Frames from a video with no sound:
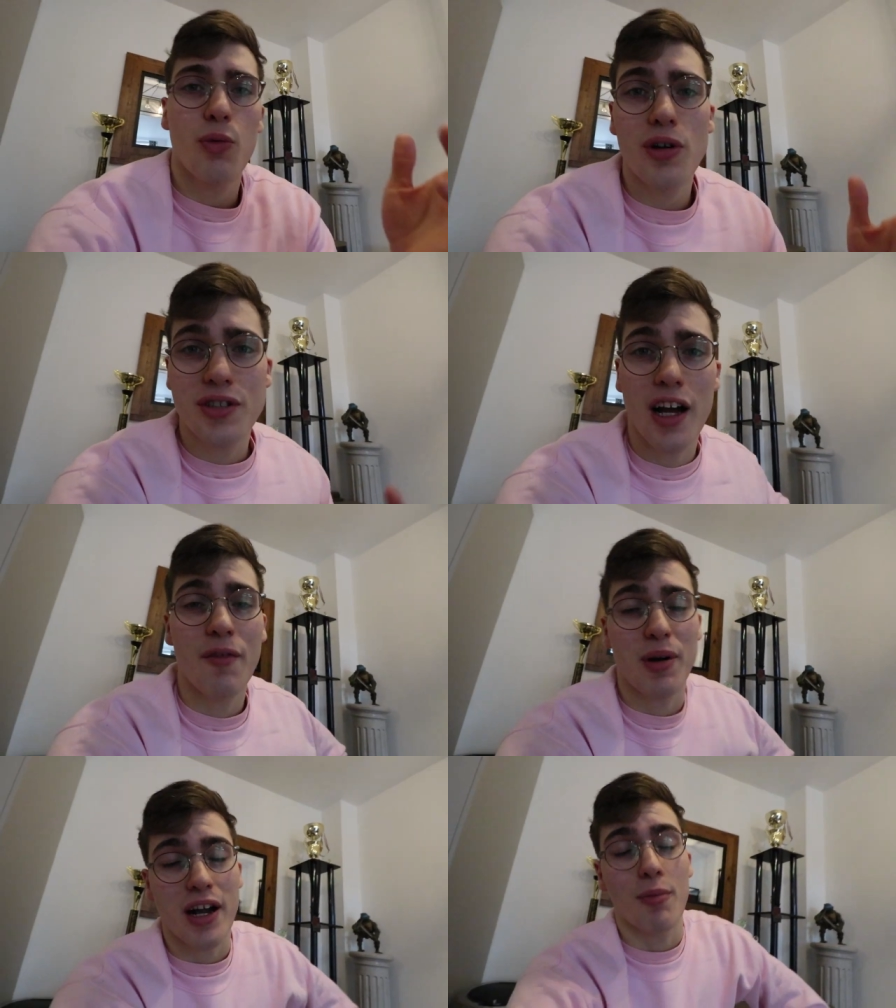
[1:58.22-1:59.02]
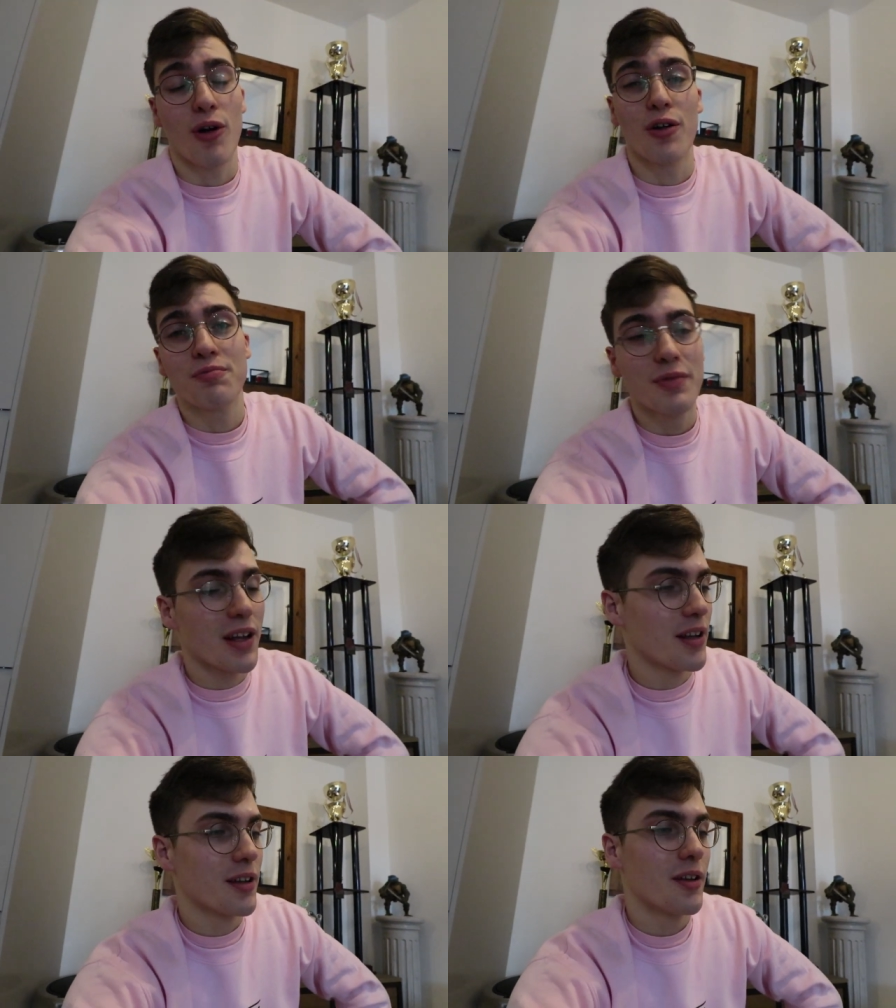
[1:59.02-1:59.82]
Whilst I have my camera on,
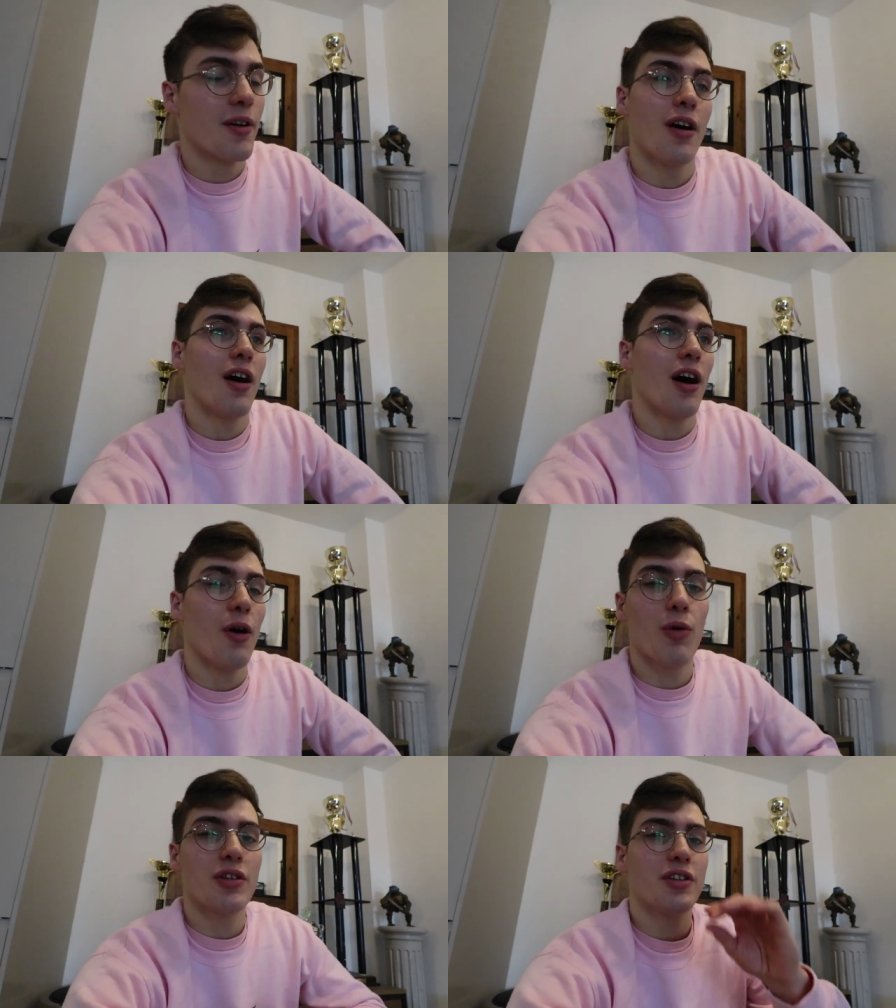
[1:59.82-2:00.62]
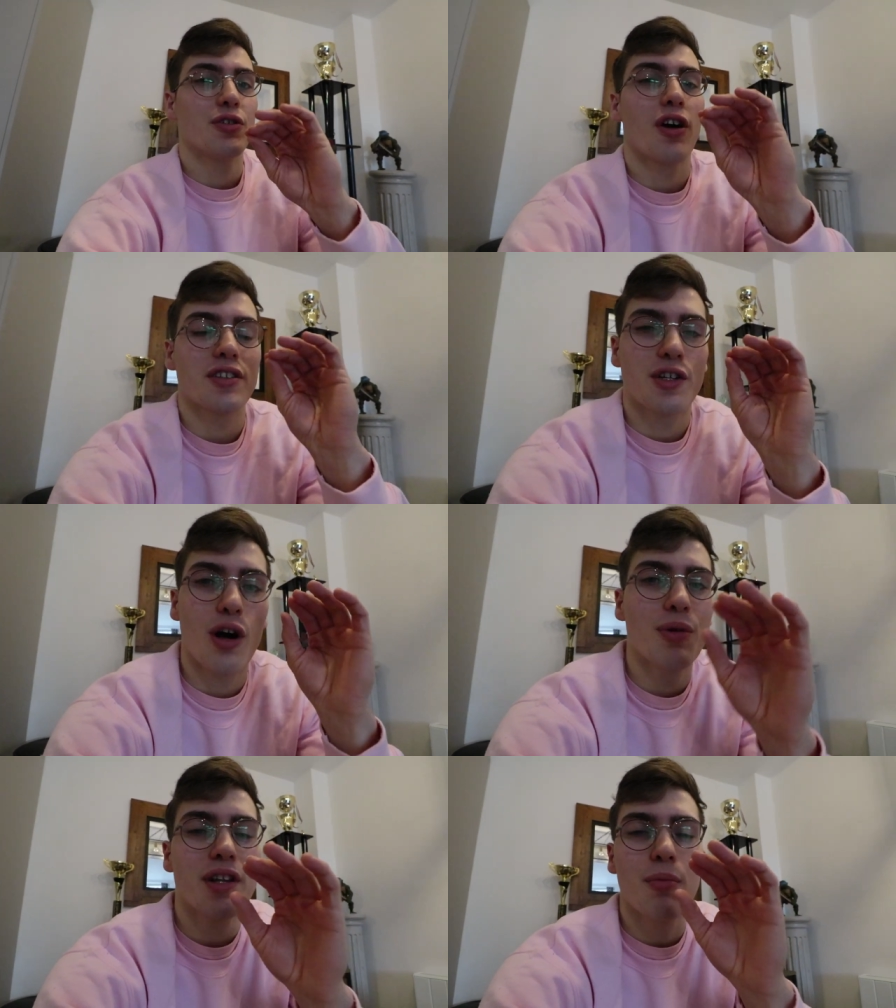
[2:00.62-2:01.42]
I want you guys to
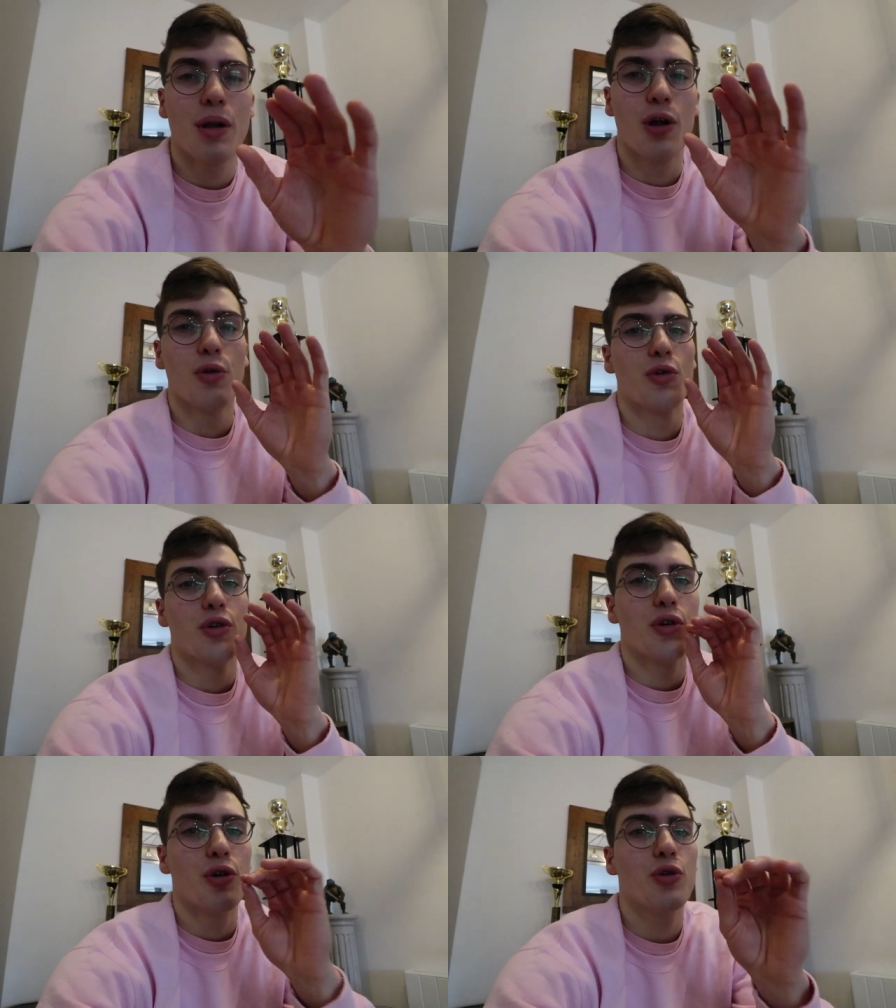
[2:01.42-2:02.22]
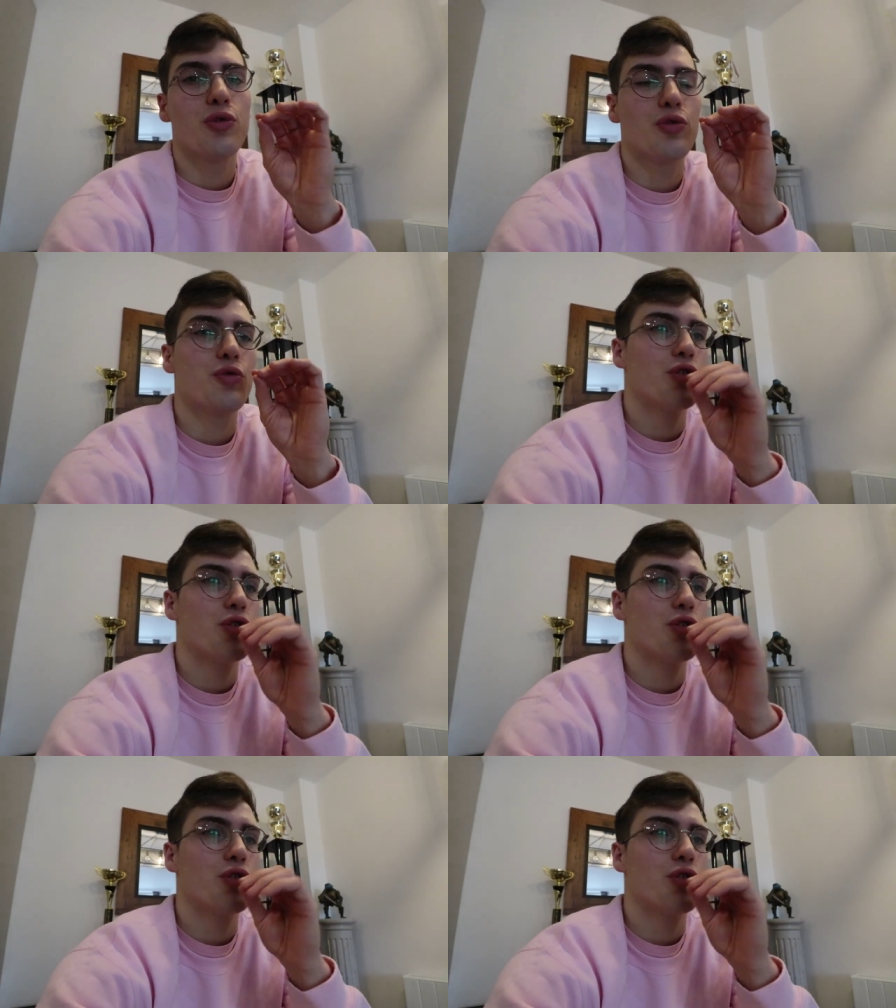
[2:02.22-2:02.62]
comment down below who